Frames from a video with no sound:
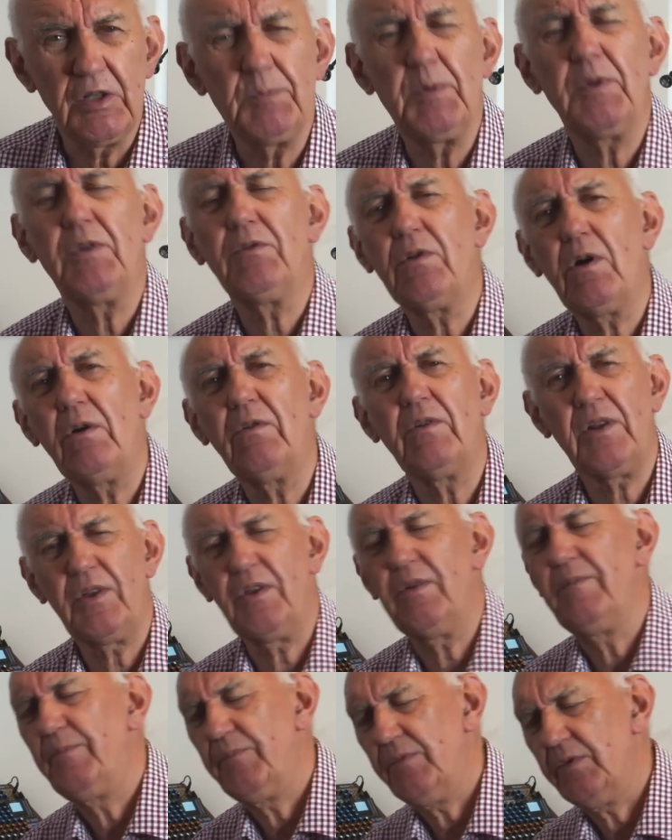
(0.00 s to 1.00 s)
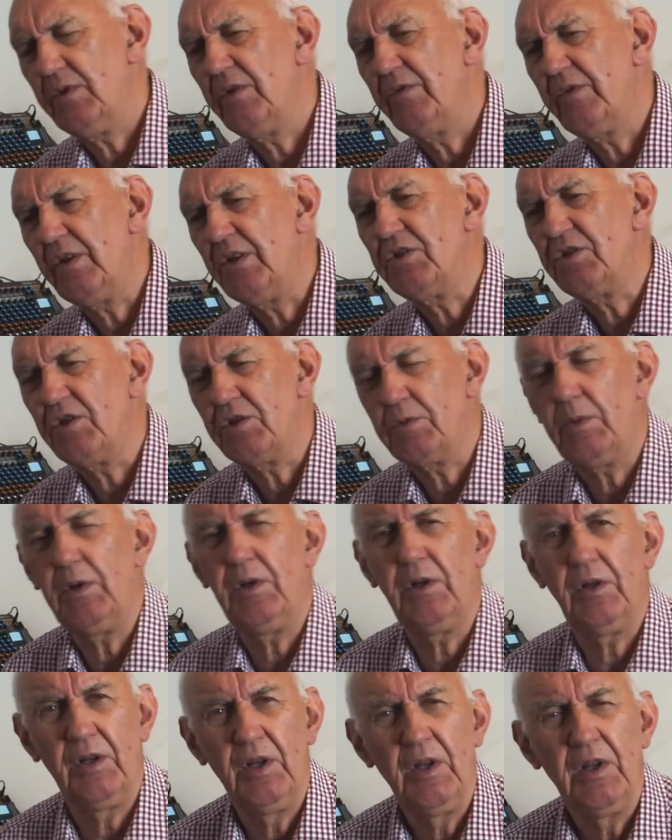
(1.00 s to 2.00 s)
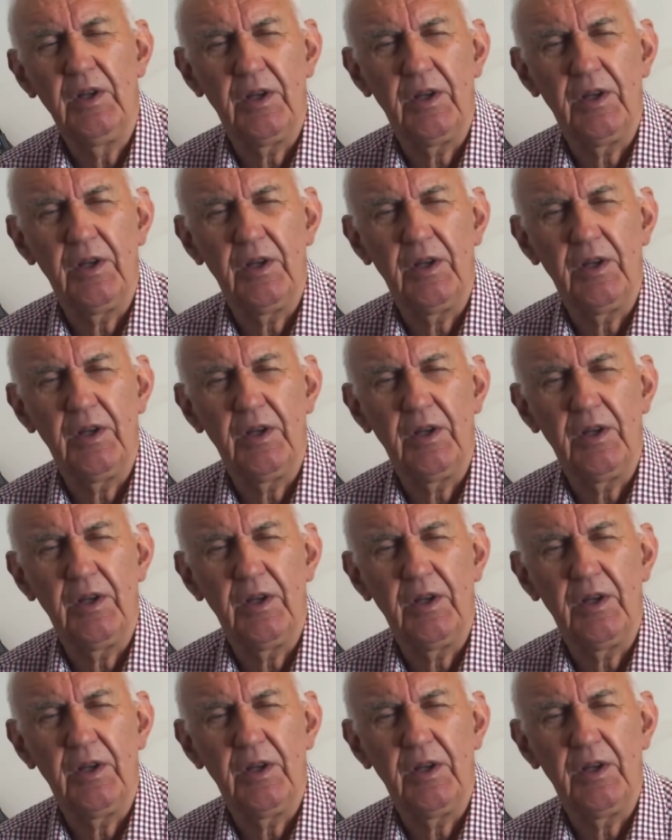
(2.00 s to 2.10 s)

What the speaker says: But there are other events as well.